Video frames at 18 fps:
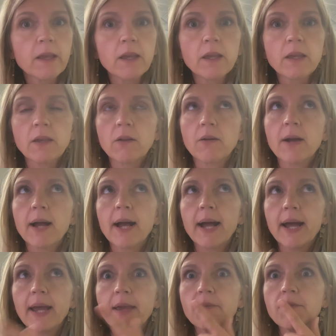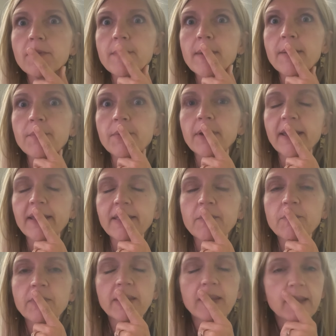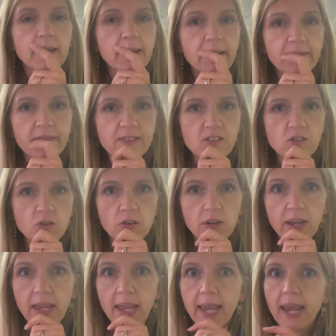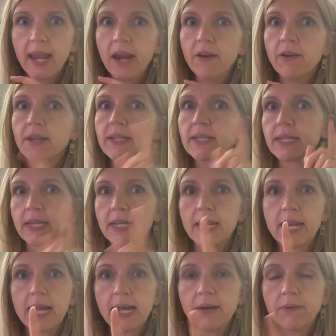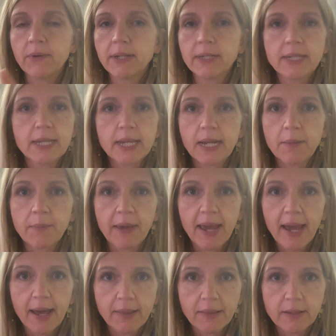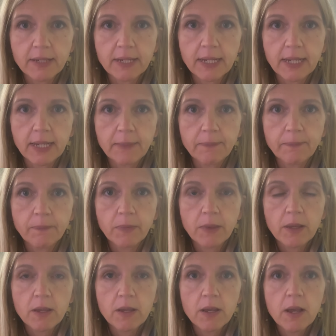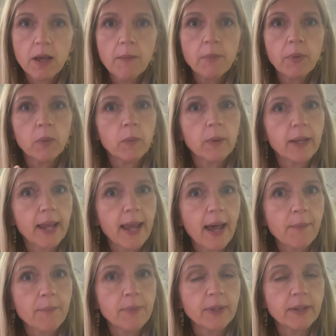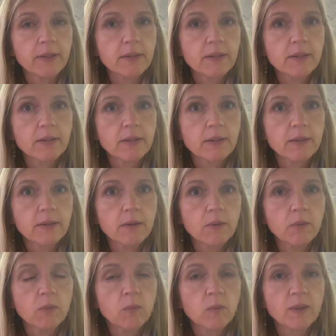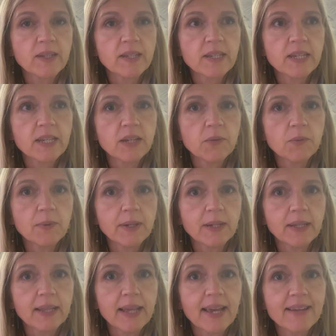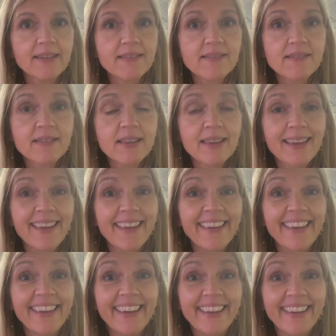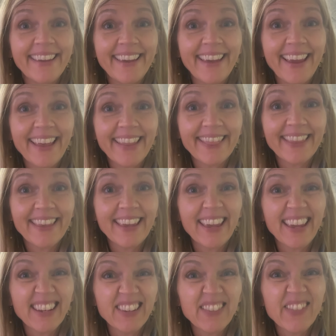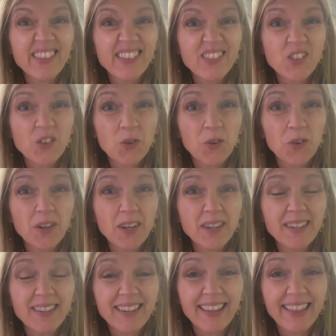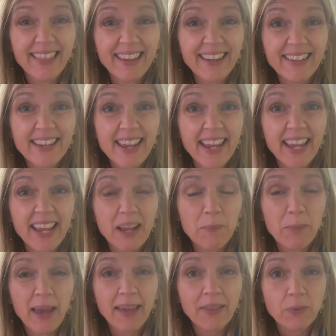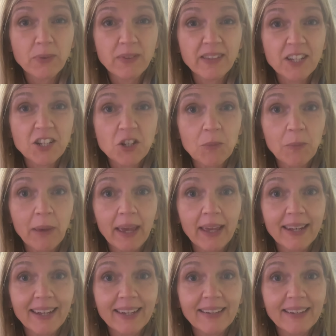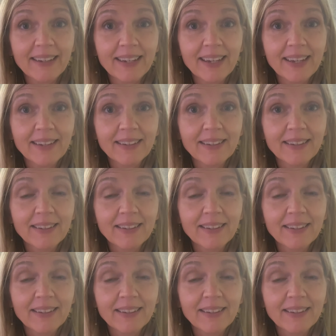You know, I remember at the beginning of the story, Harry did not want to take a bath, did he? But what happened? What did he realize? At the end of the story, did he think taking a bath was such a bad idea?